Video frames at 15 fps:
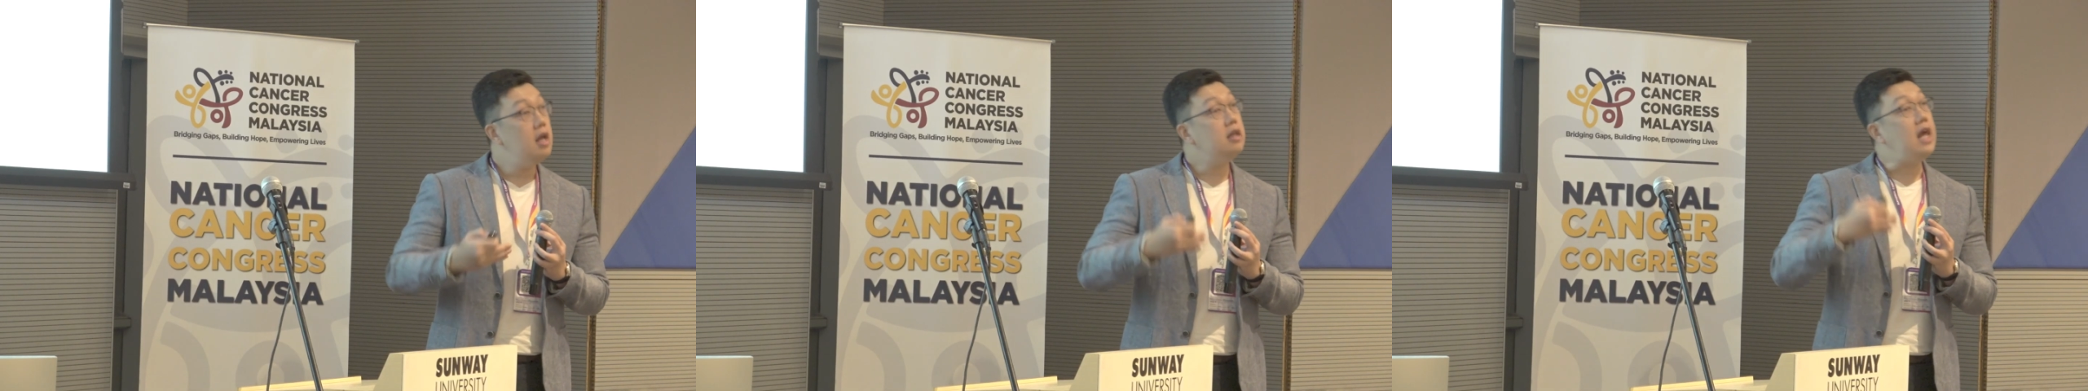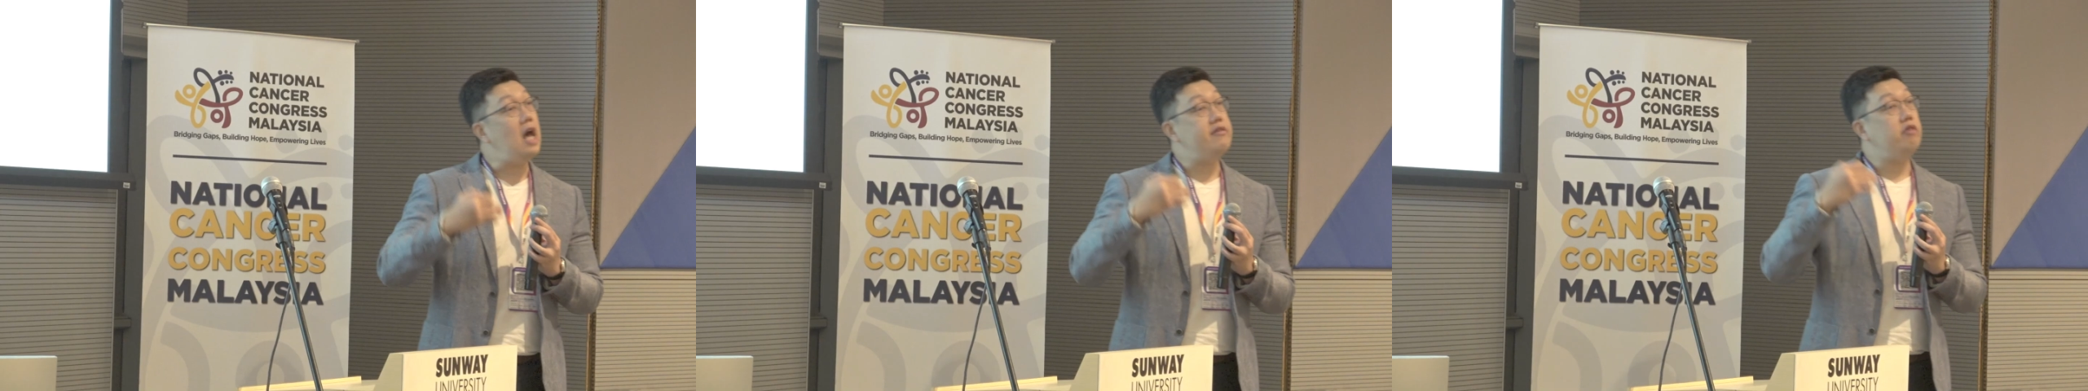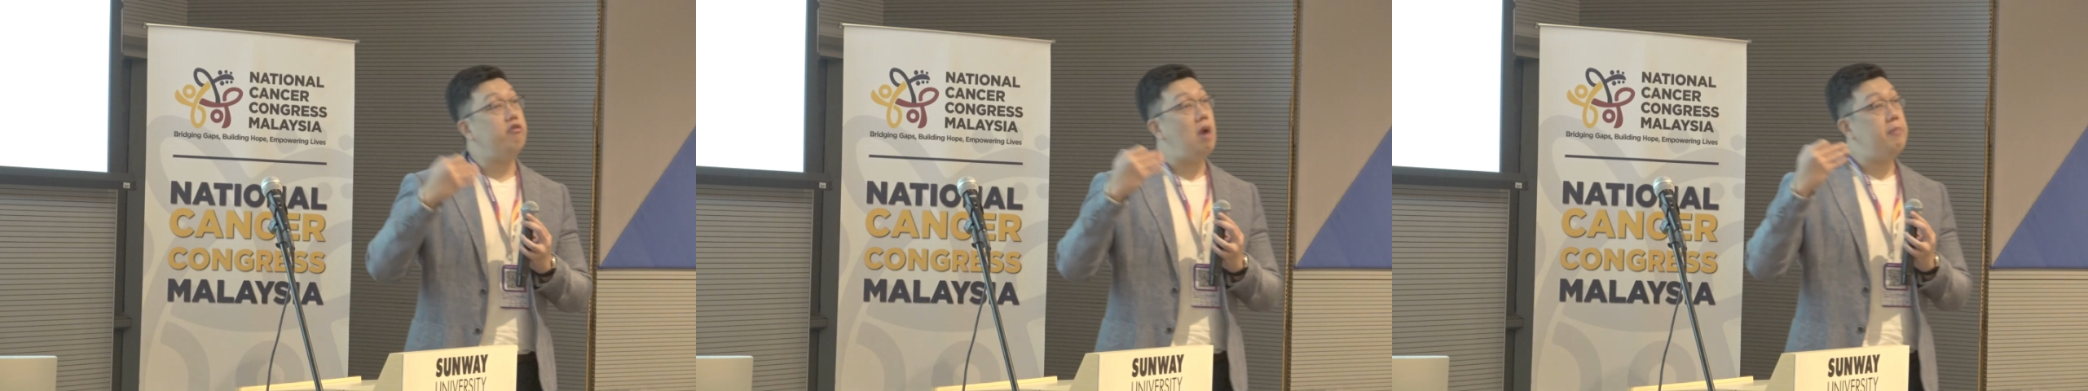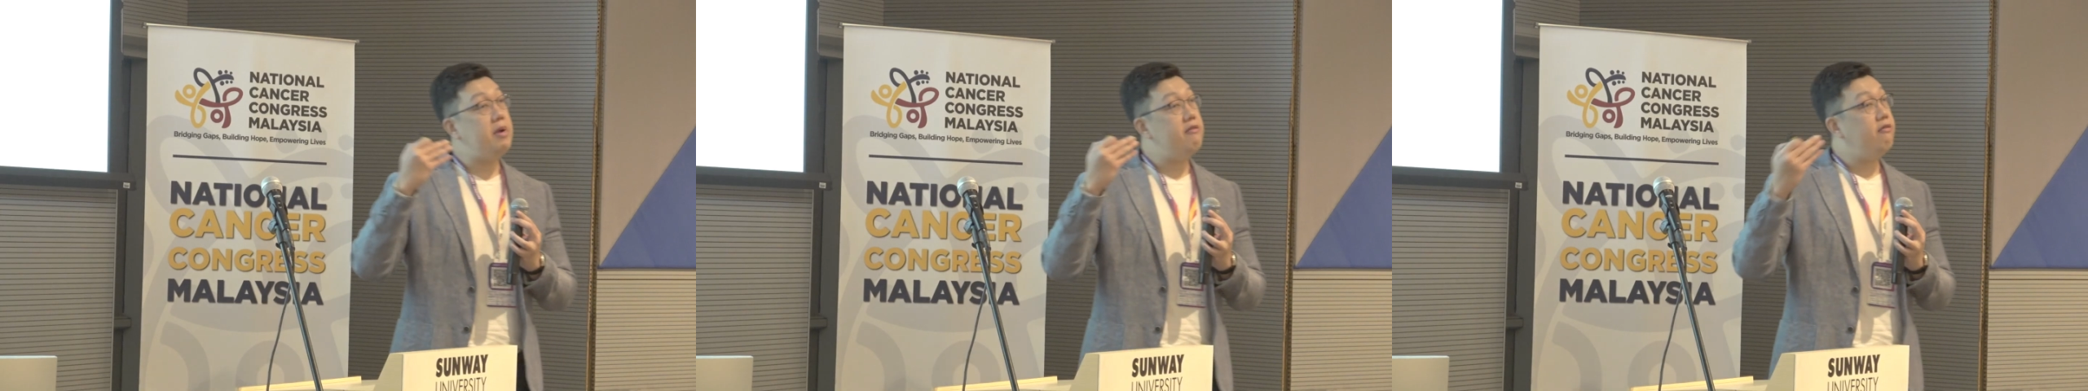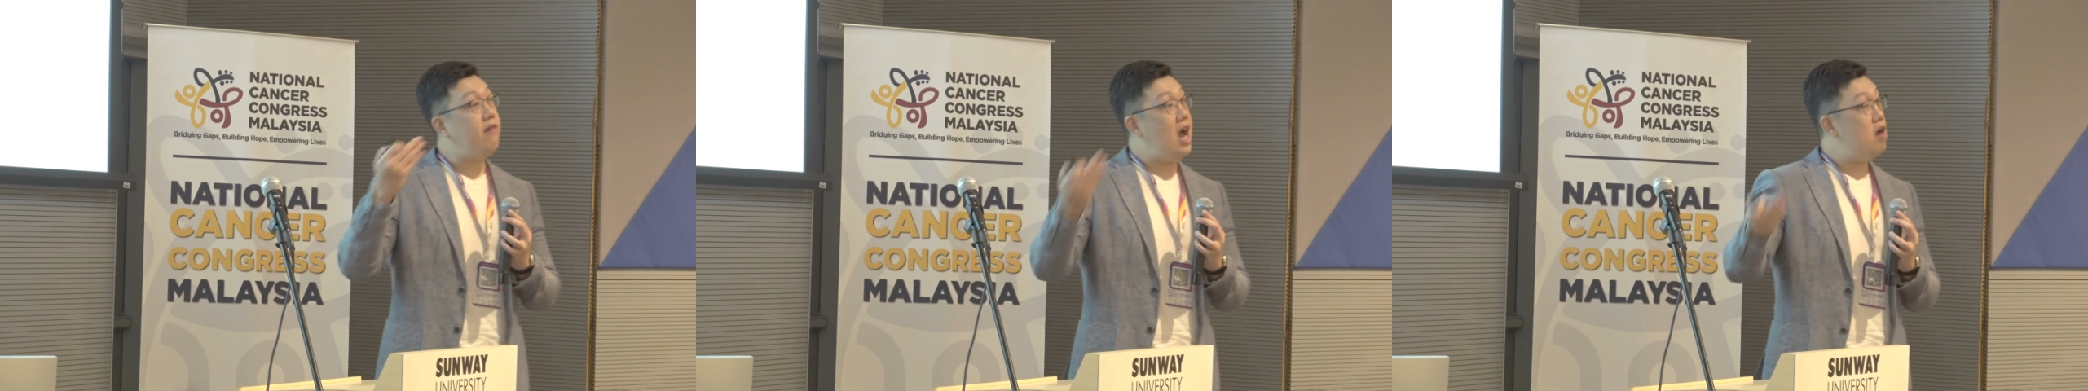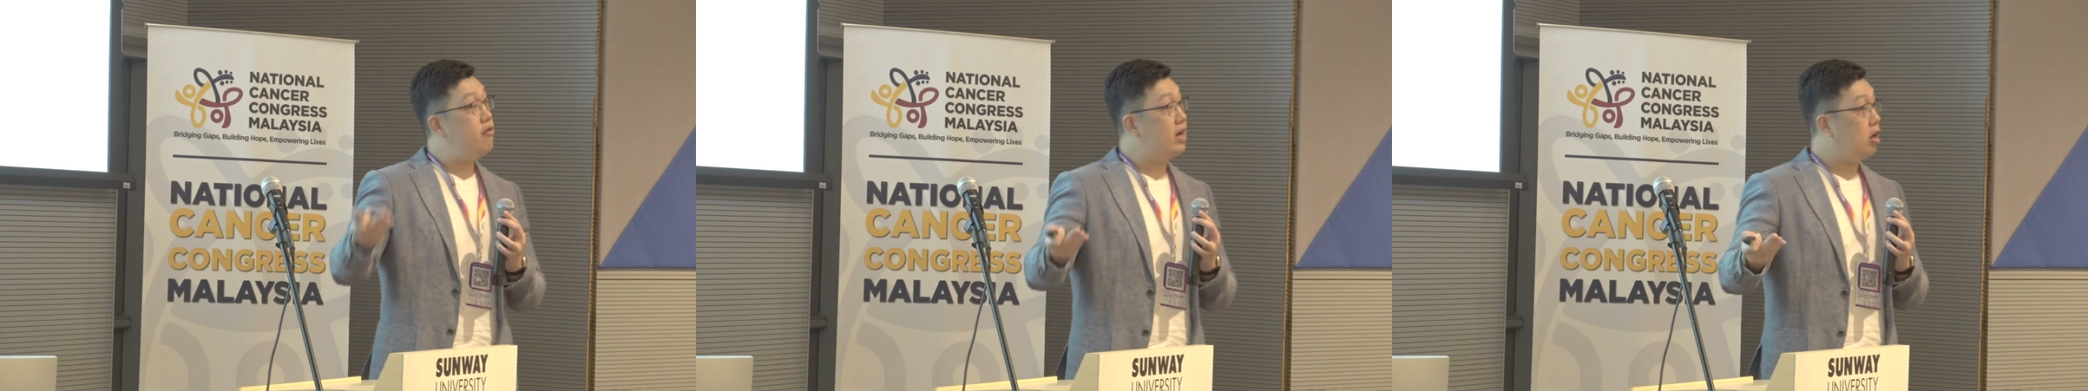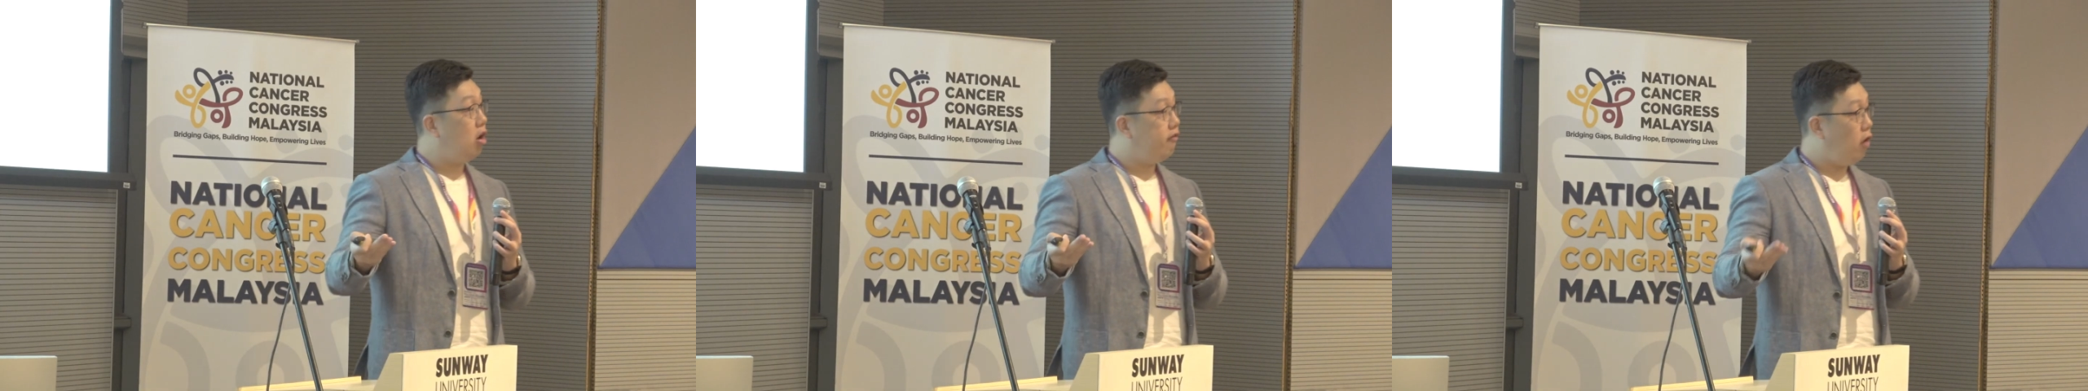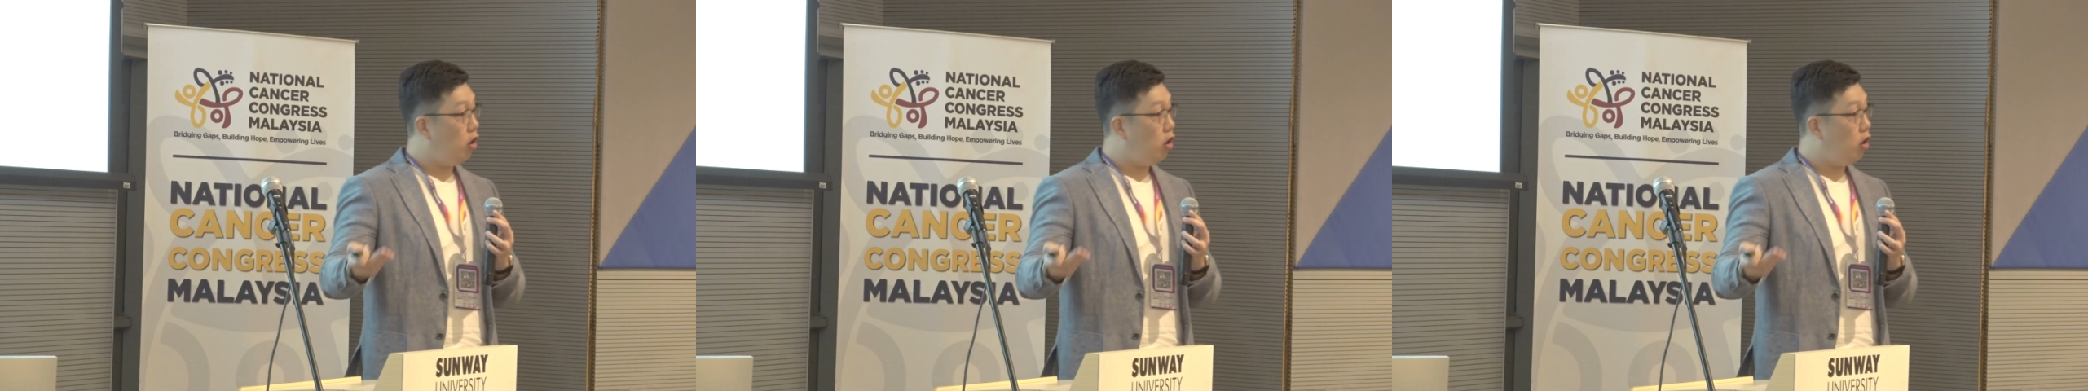It has a rapid firing of